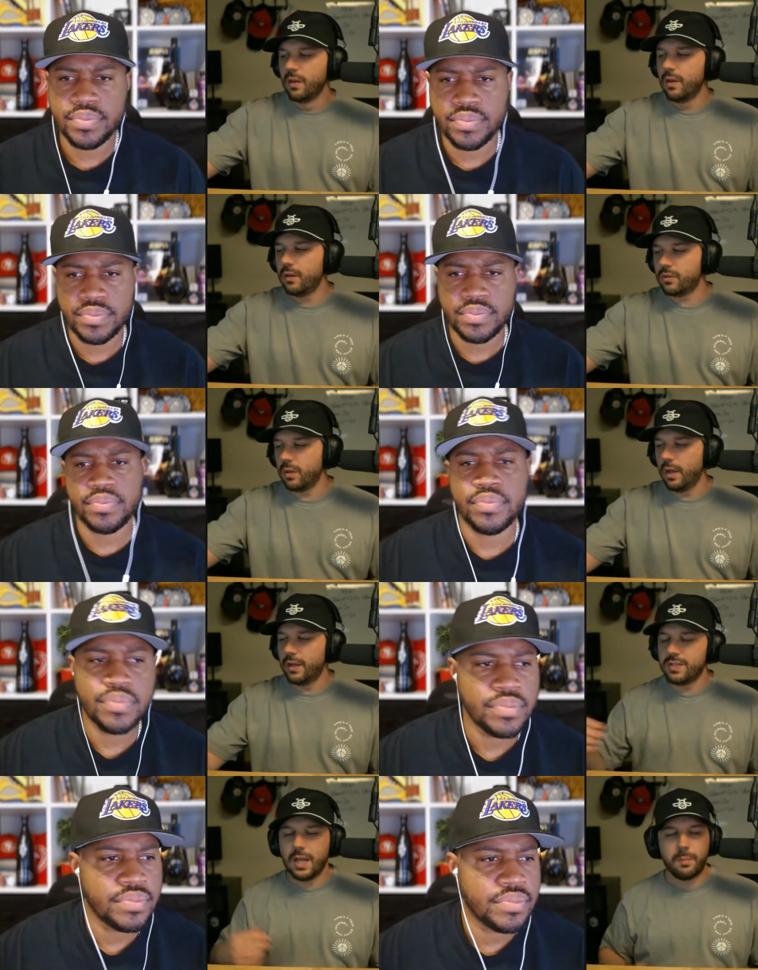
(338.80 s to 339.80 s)
Speaker 1: Uh, Zack
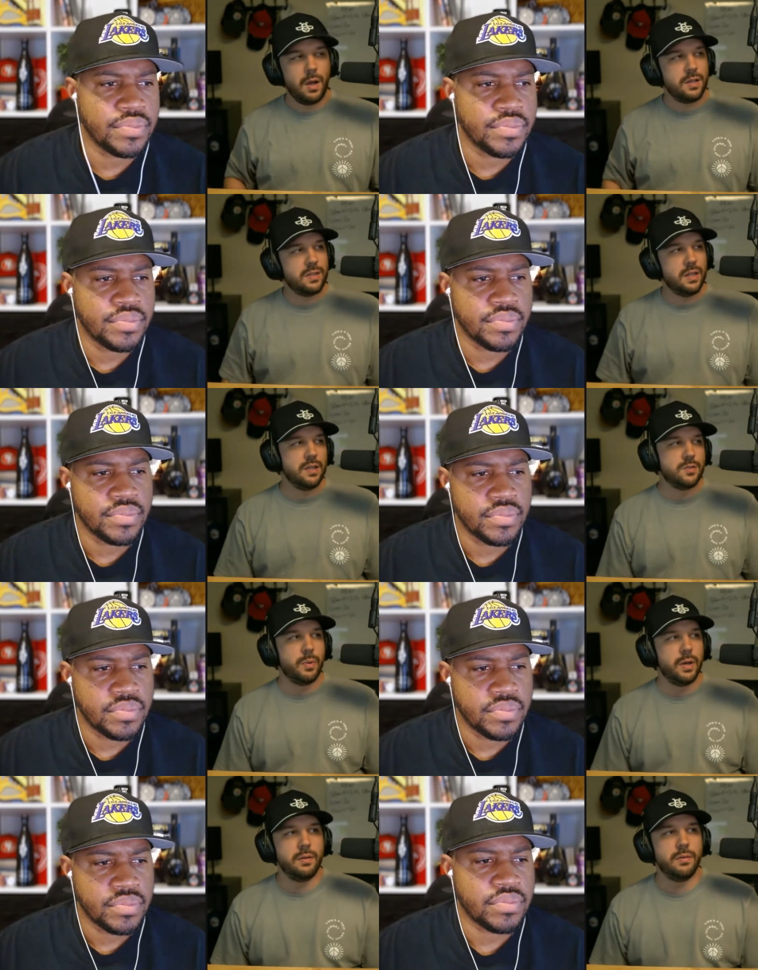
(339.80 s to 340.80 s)
Moss, that is. But
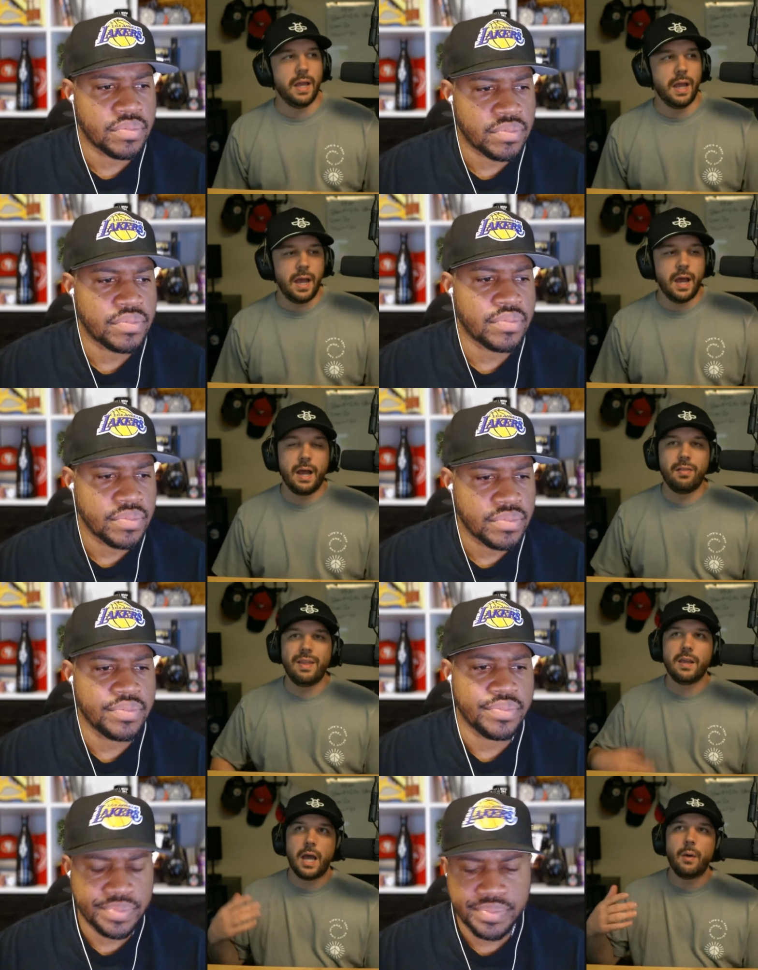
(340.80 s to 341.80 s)
yeah, I, I, like,
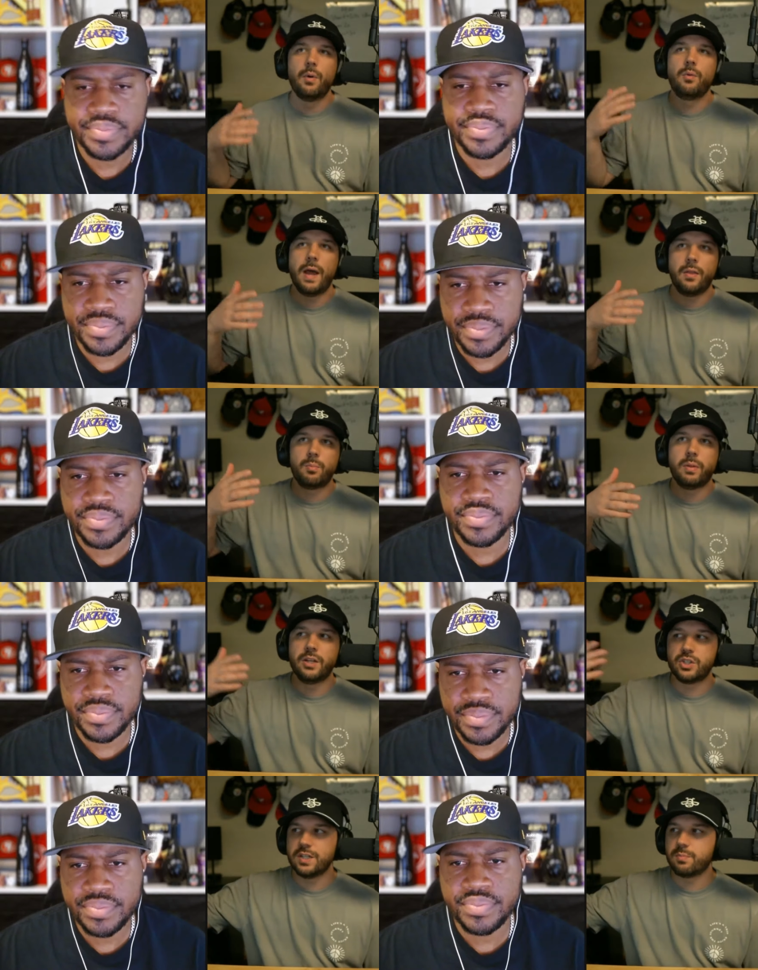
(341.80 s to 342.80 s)
I would rather play Chase
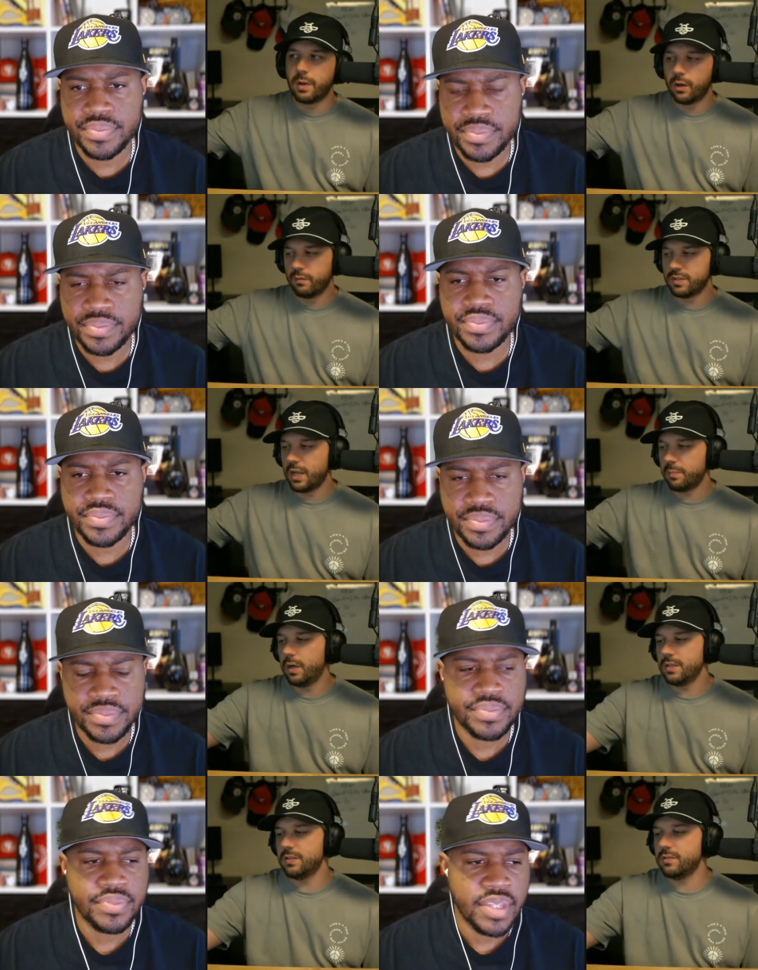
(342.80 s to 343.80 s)
Brown over Zack Moss
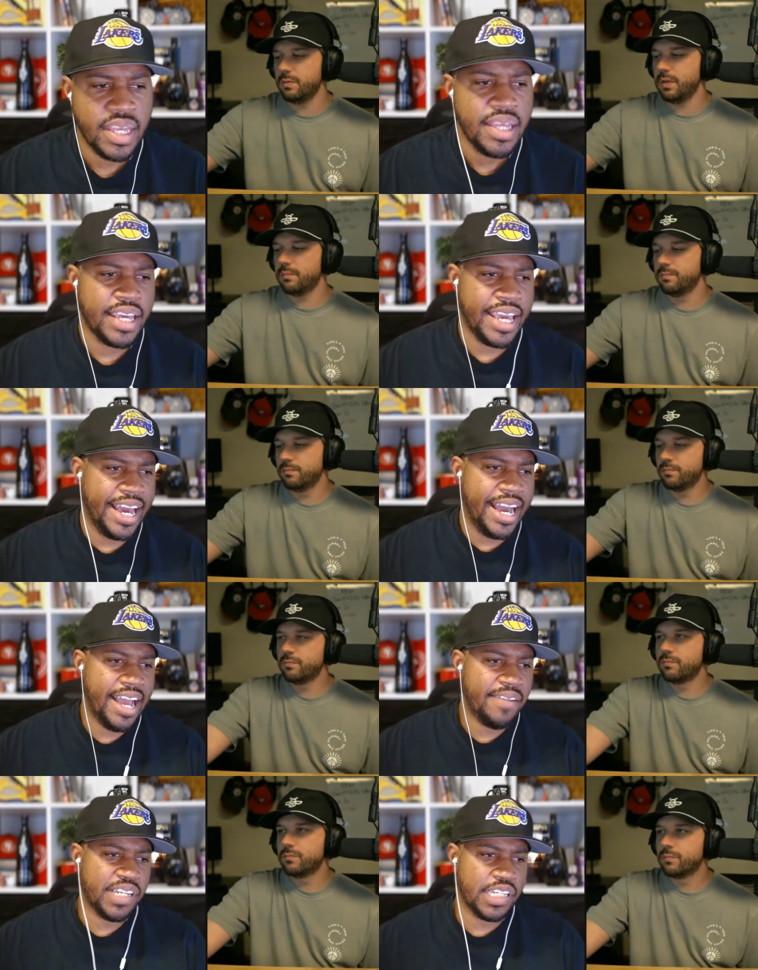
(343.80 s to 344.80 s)
this week.
Speaker 2: Yeah,
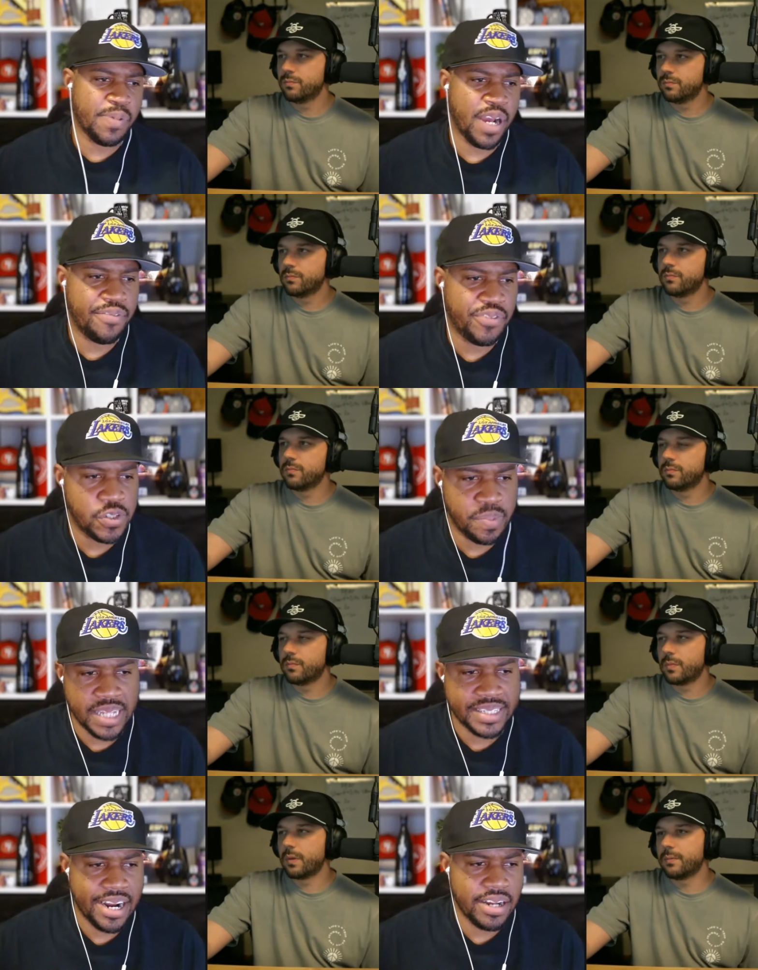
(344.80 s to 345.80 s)
I have Chase Brown a few
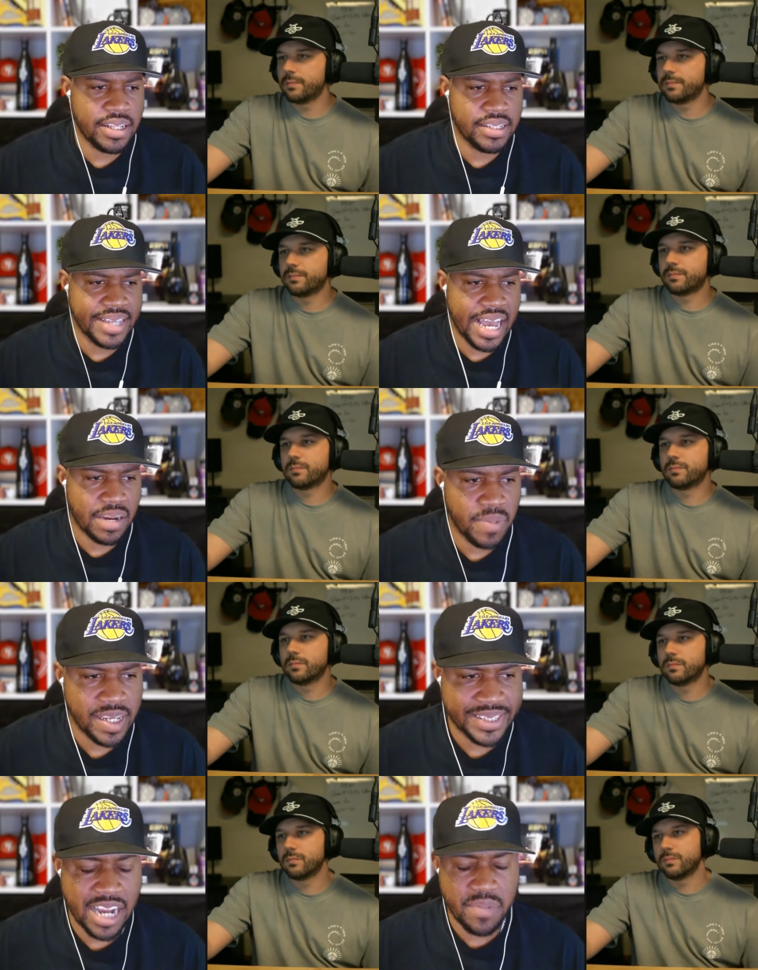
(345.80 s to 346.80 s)
spots higher than Zack
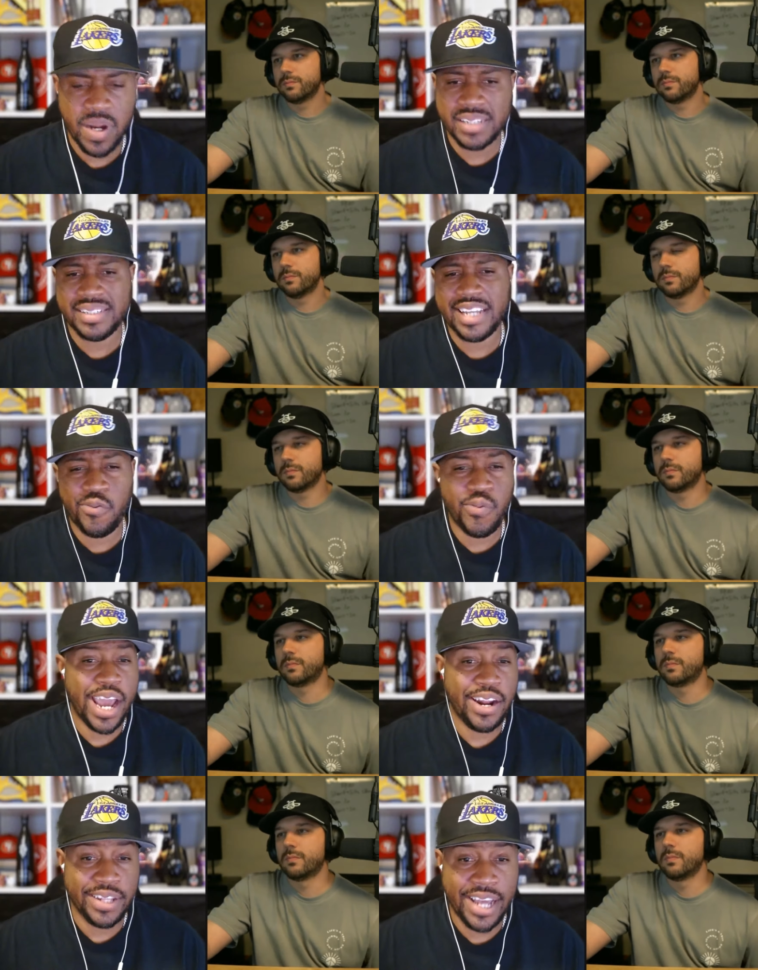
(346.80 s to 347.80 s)
Moss. Zack Moss is like
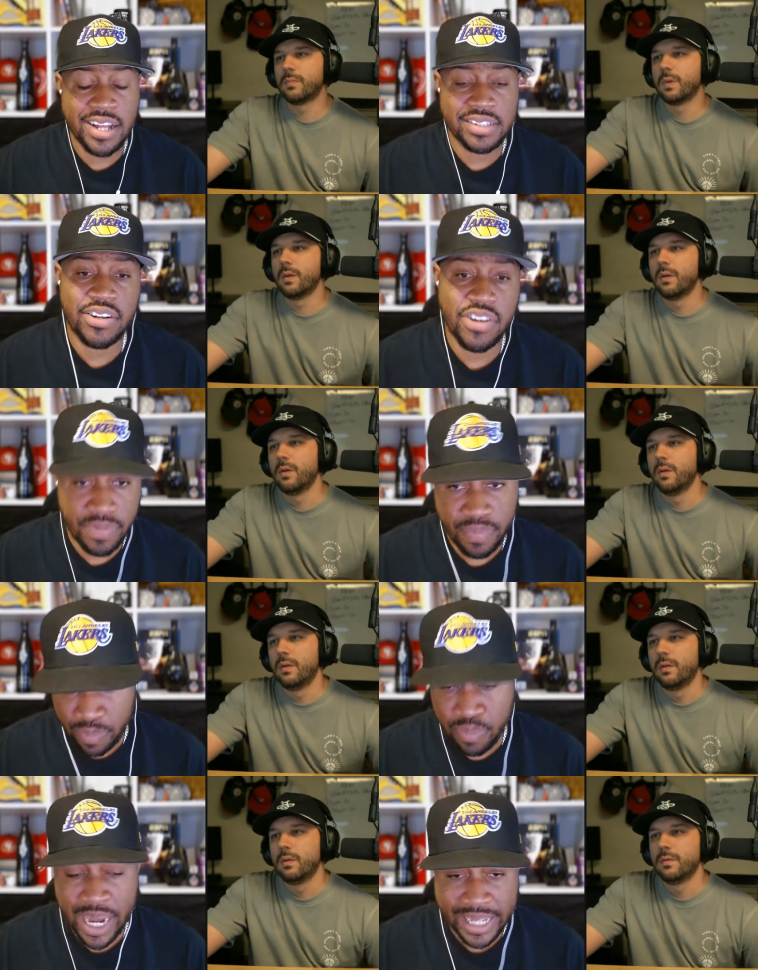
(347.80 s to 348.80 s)
right on the outskirt of
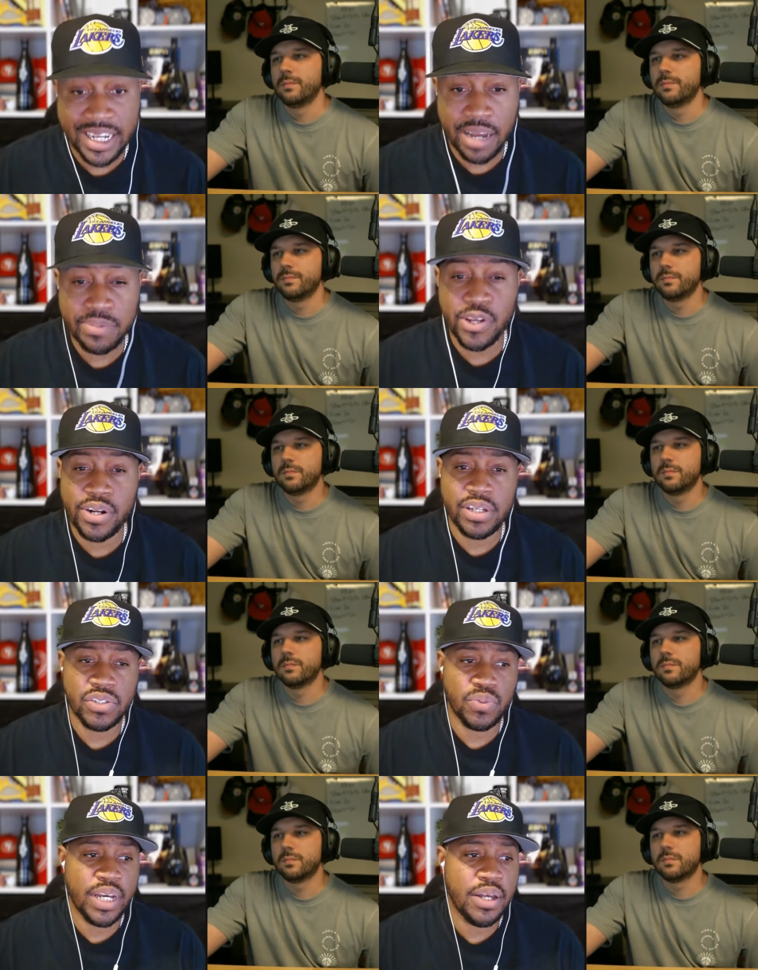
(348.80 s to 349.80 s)
my top
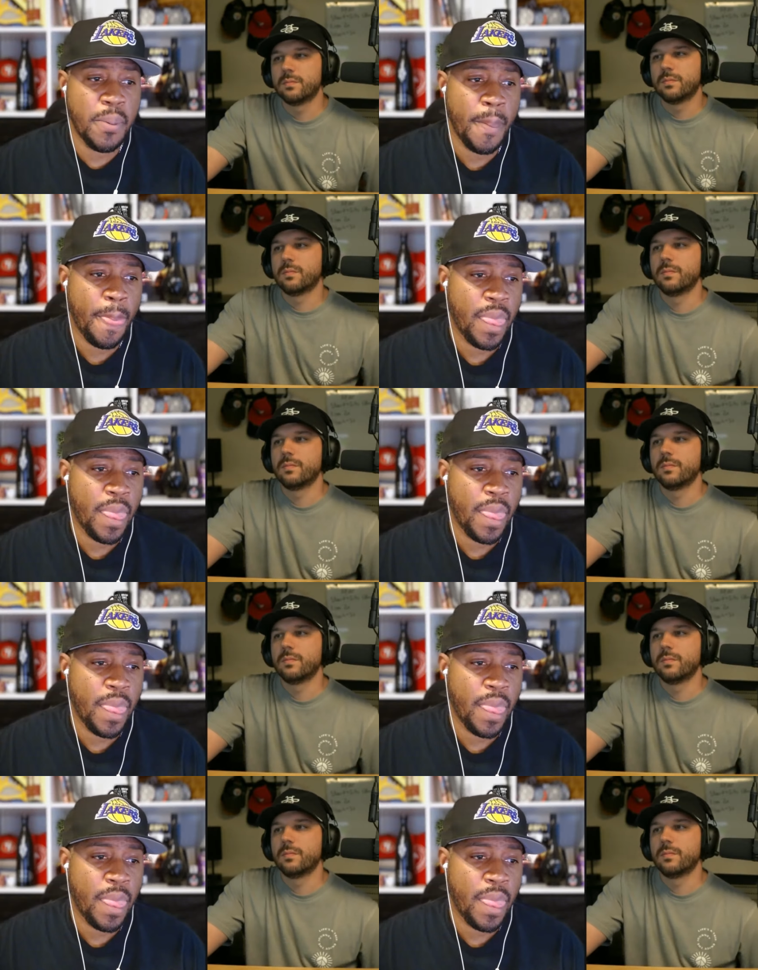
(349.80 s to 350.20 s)
30 as well.